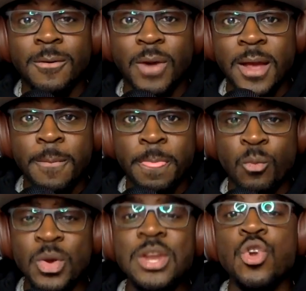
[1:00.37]
Right?
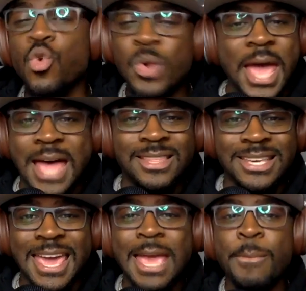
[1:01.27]
We knew we had the
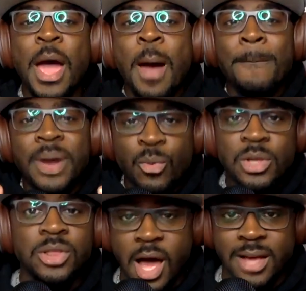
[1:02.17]
game, but
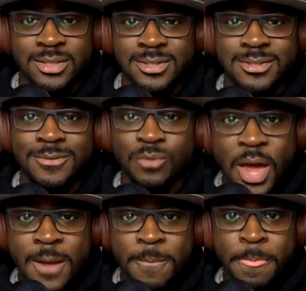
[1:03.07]
we lost.
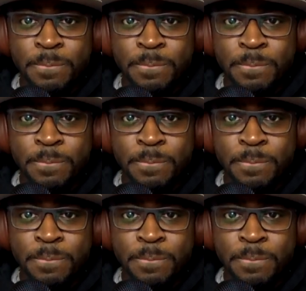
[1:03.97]
Right?